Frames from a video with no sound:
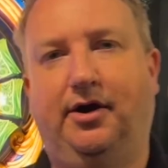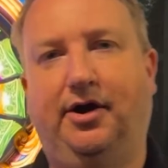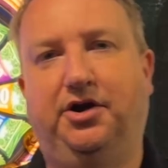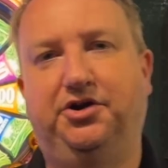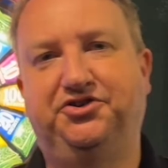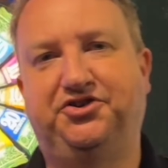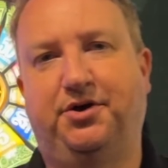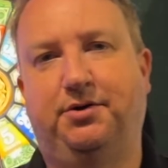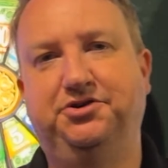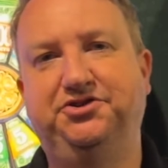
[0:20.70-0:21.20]
right,
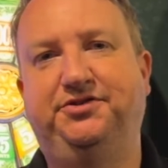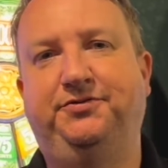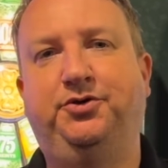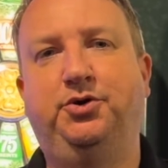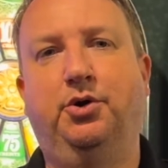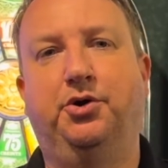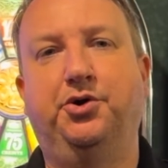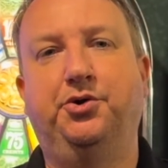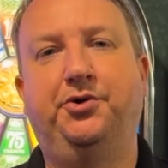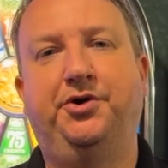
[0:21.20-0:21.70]
as always, if you
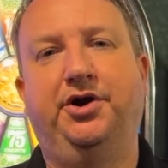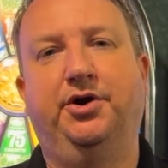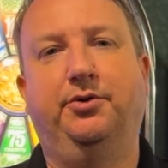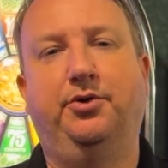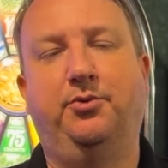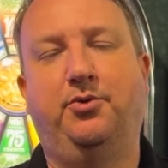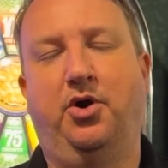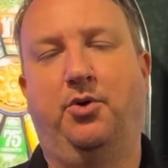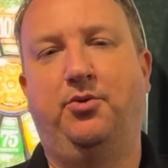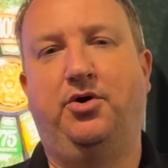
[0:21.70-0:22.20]
are new here, we
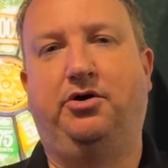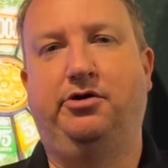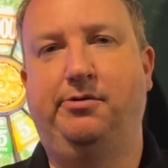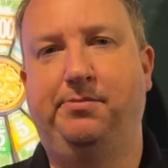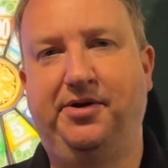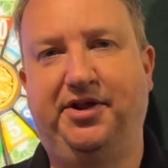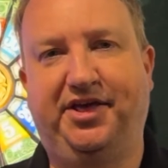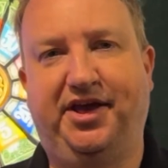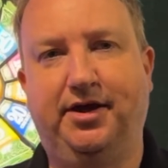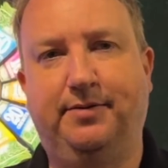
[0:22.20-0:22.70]
want to welcome
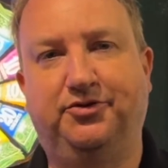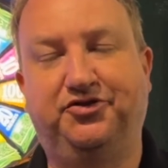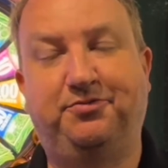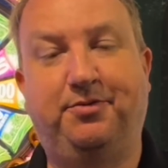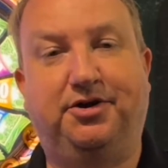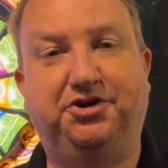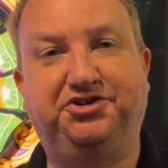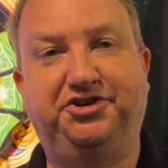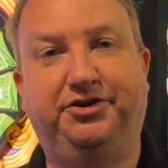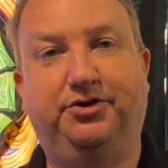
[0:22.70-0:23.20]
you to the Gamble
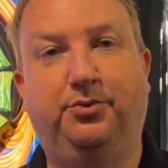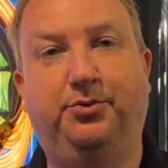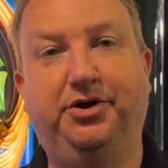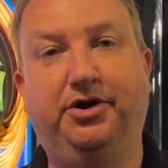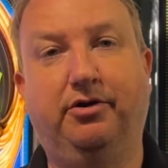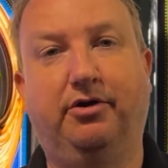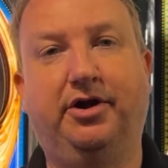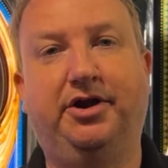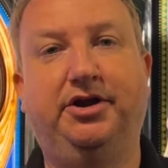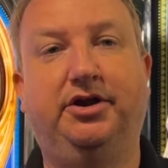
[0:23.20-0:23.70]
Smart channel. We
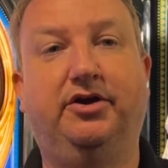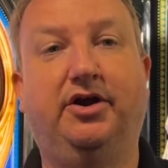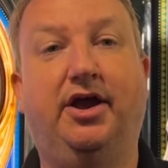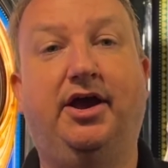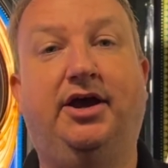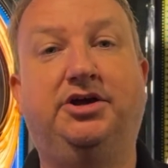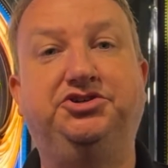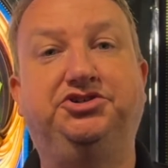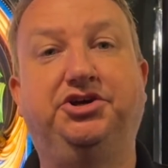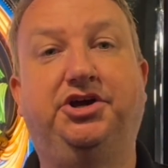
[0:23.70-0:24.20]
are here to
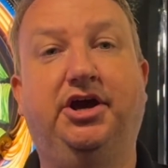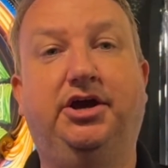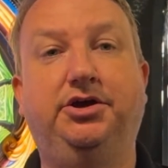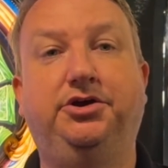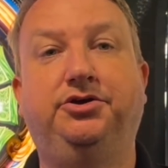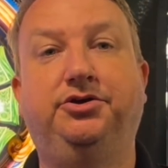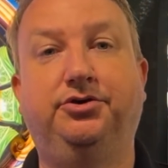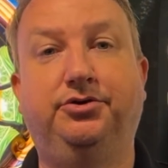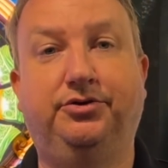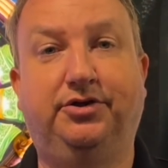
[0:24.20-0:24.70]
educate
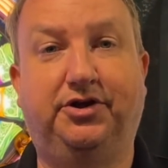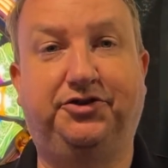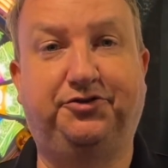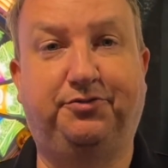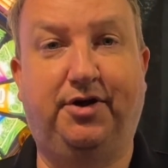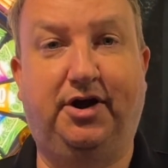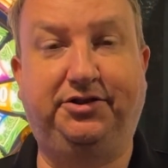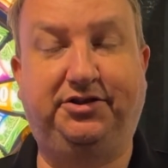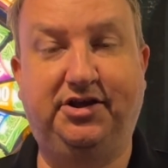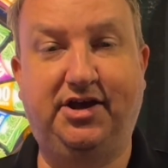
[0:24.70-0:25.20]
you. That's
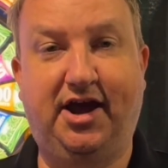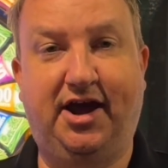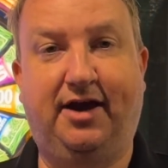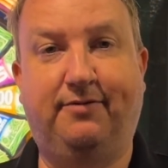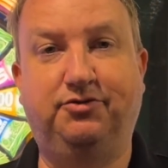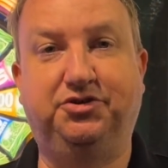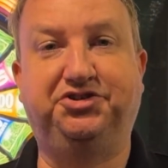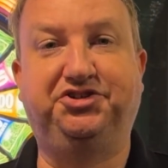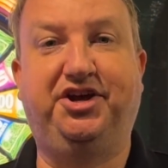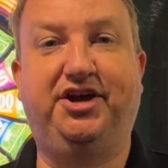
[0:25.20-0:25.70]
right, the
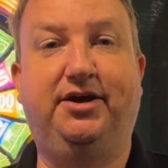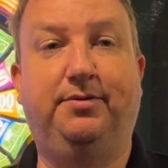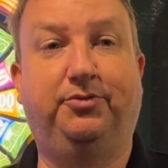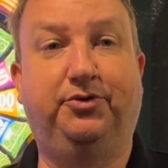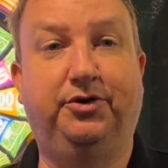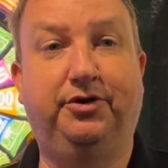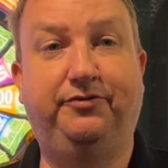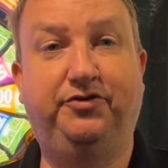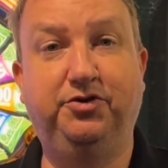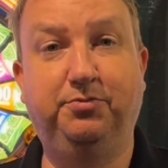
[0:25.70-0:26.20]
average
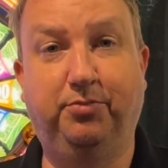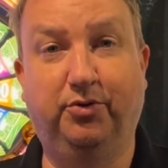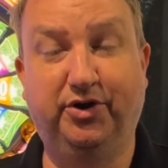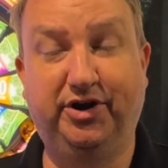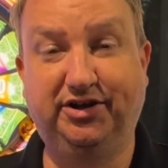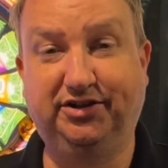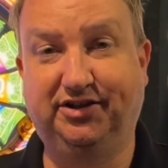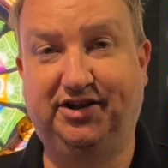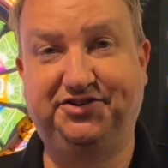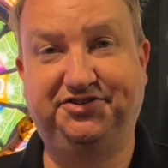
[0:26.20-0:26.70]
gambler. If you
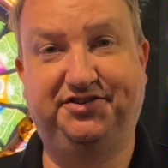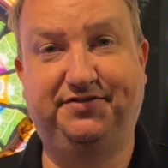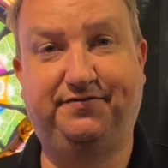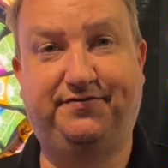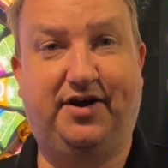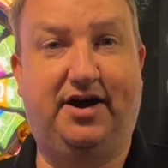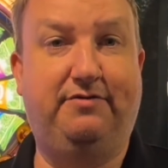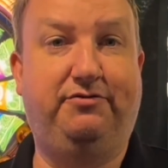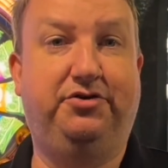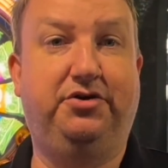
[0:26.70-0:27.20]
bring less than
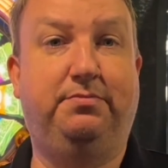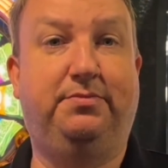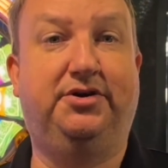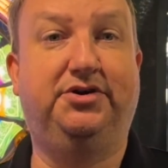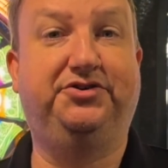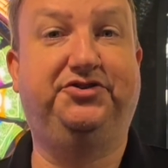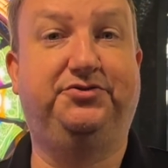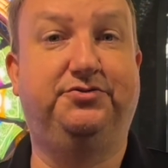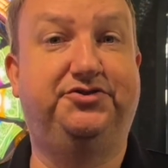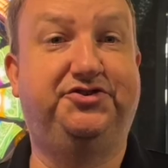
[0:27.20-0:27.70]
500
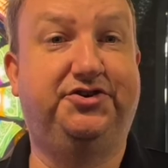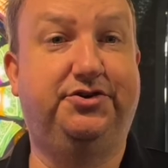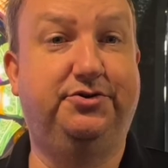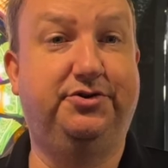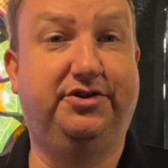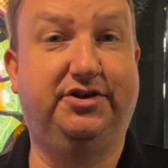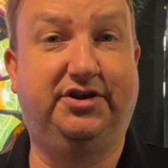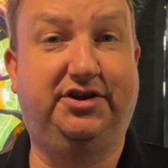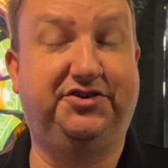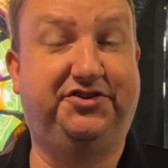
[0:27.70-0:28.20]
bucks or so to
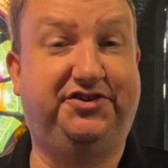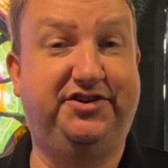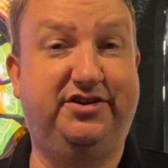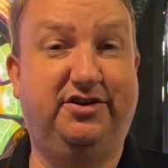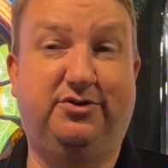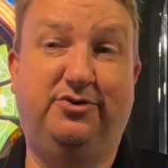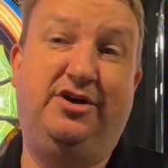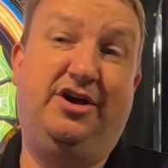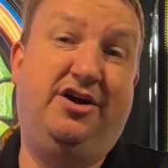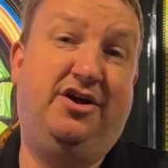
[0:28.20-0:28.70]
the
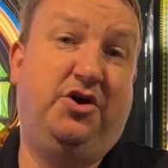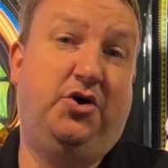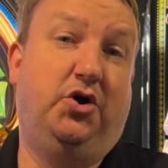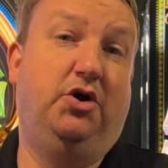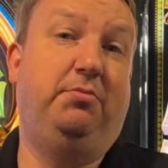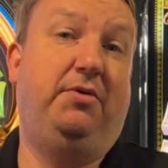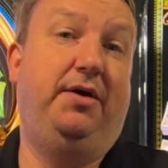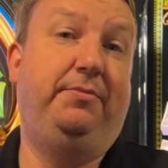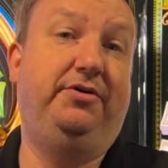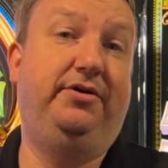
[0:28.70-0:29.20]
casino, or
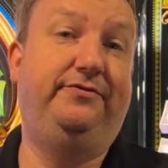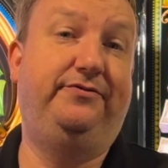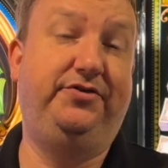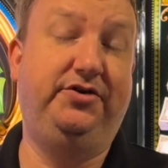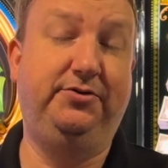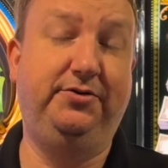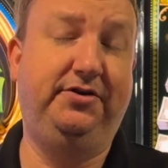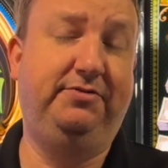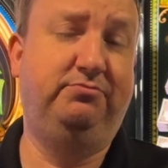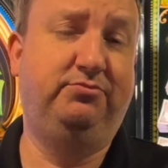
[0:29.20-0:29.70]
maybe if
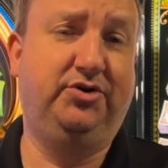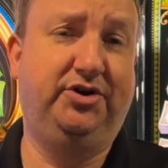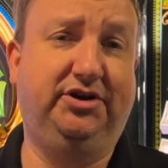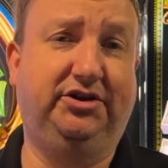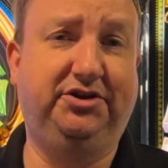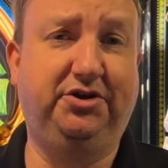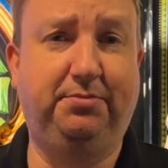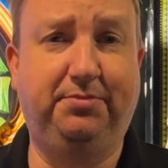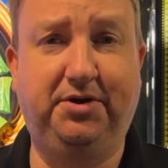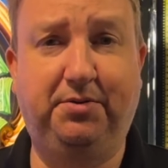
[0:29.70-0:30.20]
you even bring a
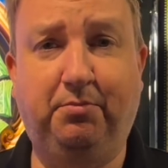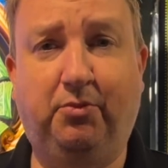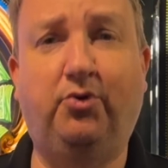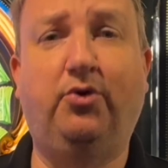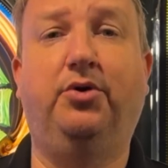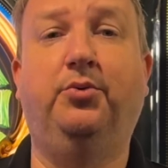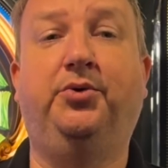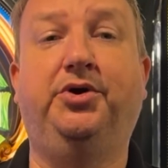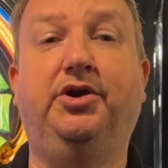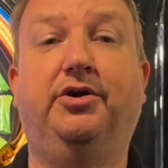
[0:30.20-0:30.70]
little bit
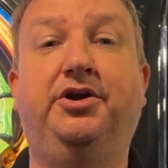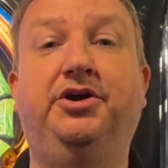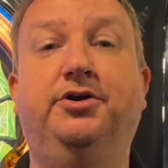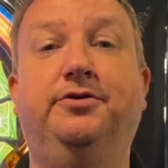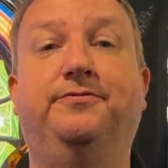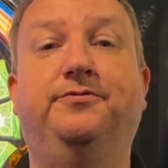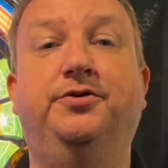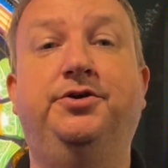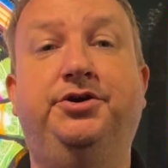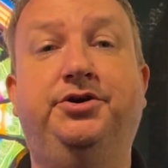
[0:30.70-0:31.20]
more, we are here
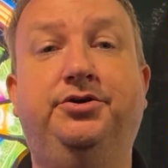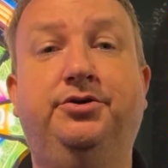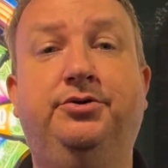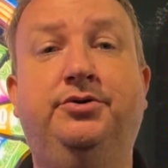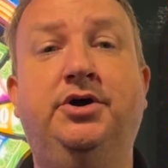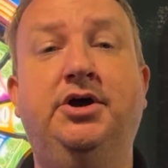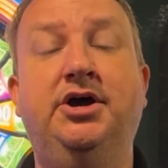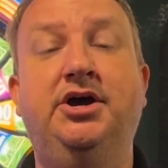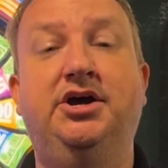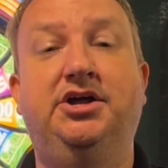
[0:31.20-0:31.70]
for you
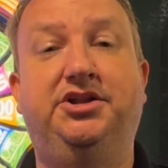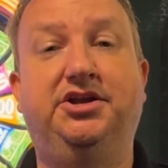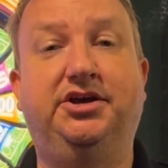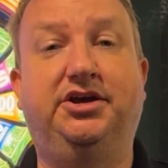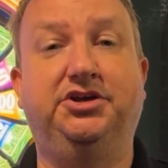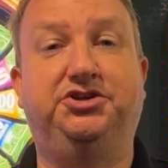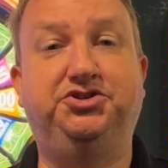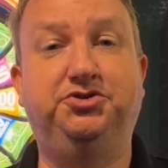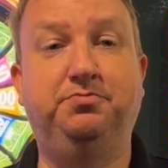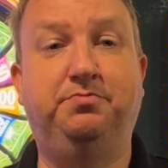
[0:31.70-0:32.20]
to
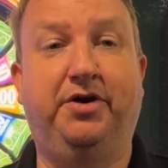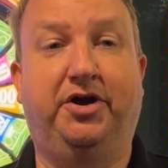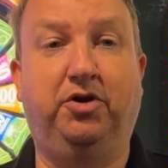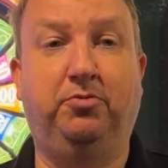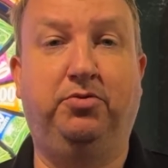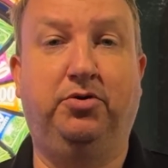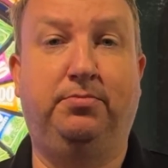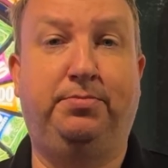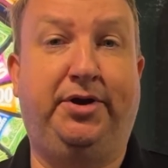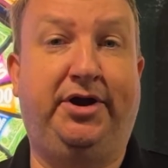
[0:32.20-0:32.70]
get you better
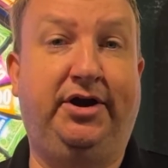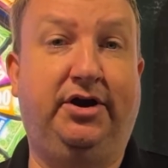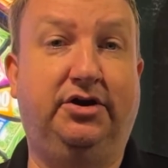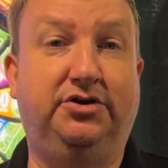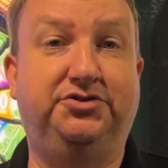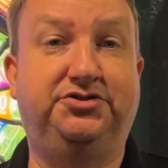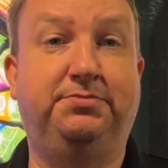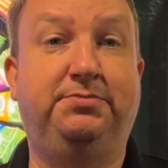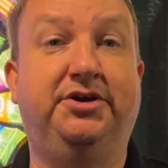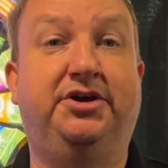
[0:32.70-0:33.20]

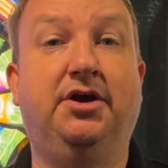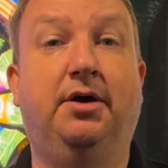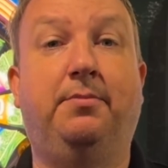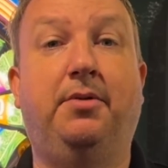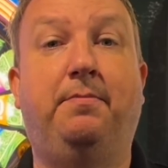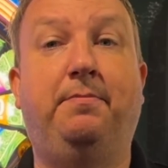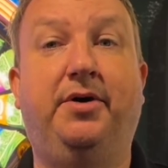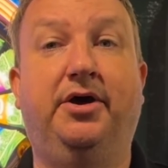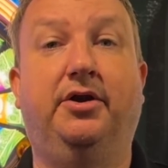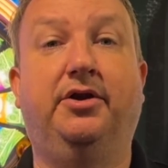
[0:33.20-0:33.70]
prepared to become a
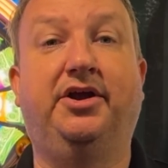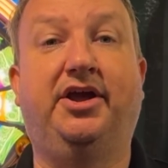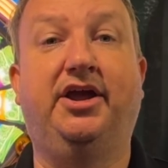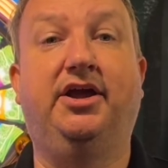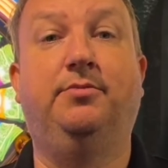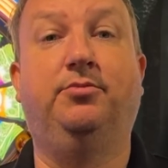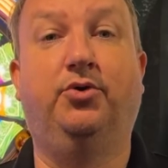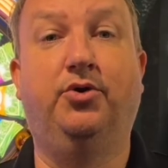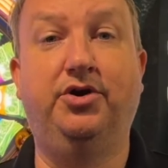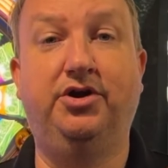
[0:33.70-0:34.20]
better
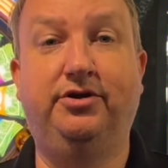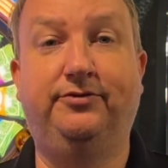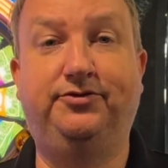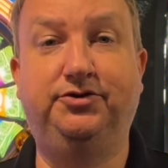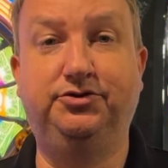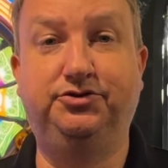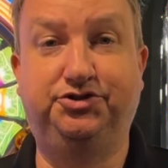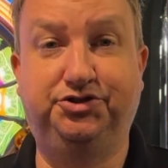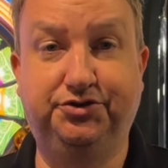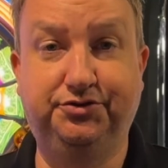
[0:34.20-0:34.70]
gambler if
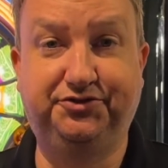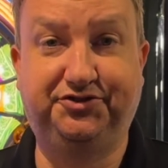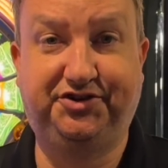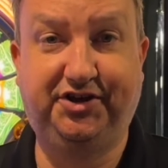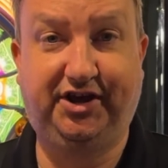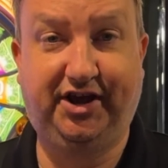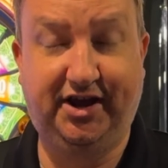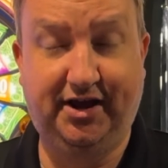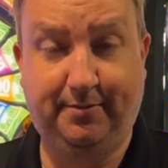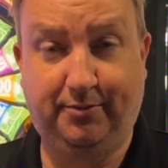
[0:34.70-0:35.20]
you choose to
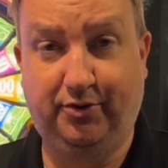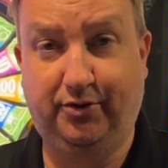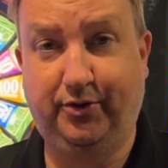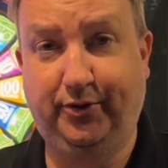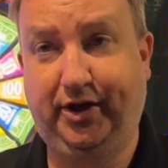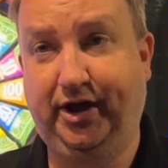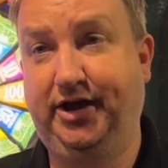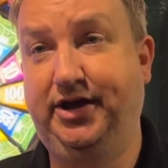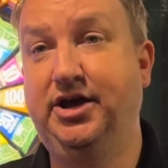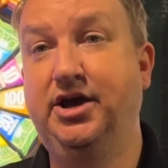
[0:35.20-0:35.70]
gamble,
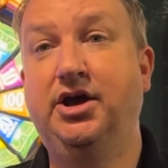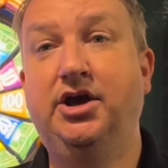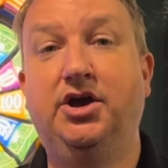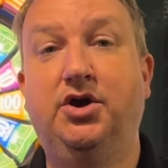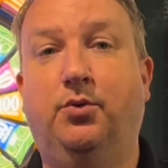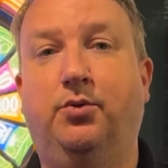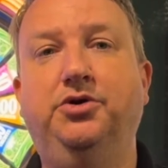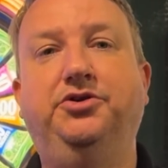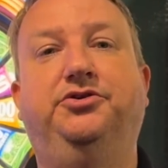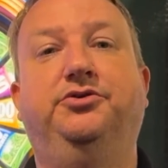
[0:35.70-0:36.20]
okay?
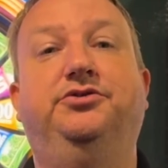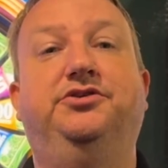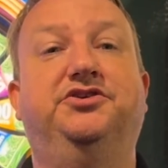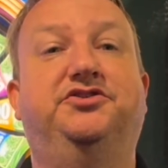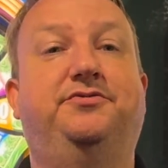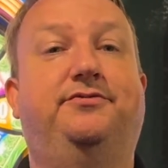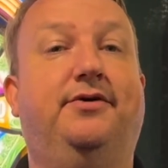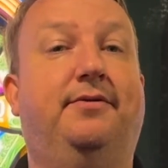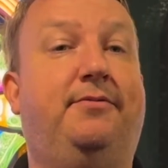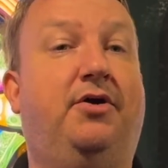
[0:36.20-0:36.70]
We do this
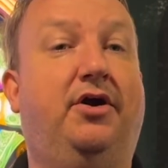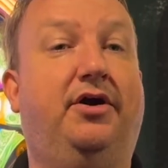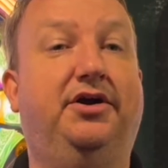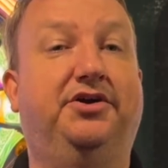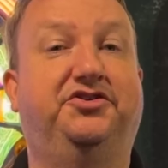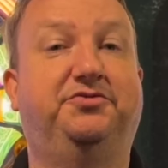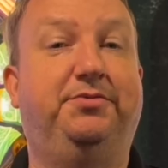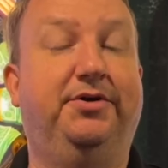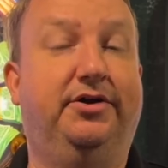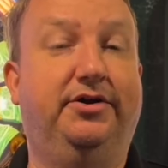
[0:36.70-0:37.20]
from our
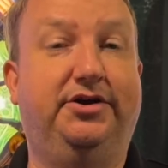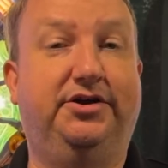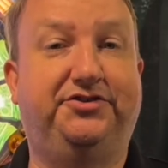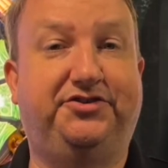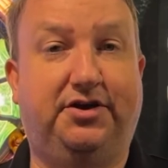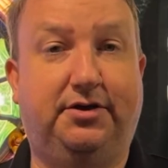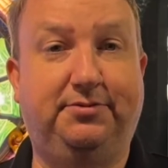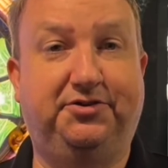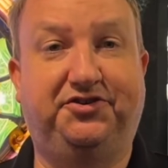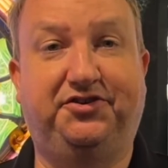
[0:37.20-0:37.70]
experience.
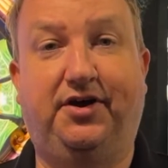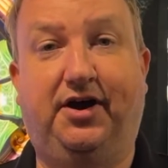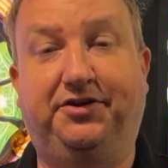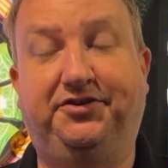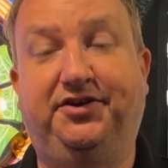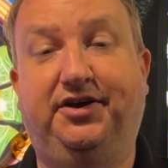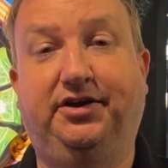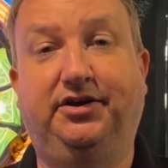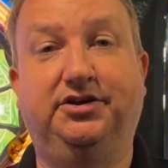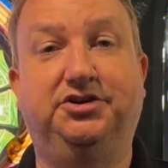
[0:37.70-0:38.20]
I'm a slot
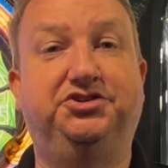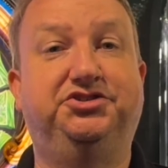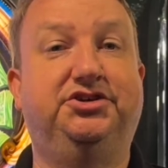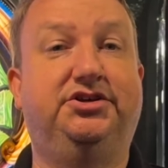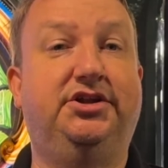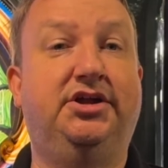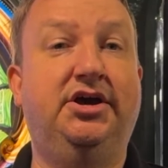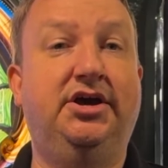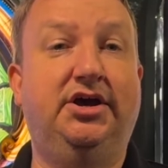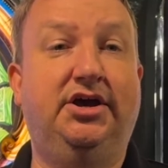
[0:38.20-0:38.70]
technician.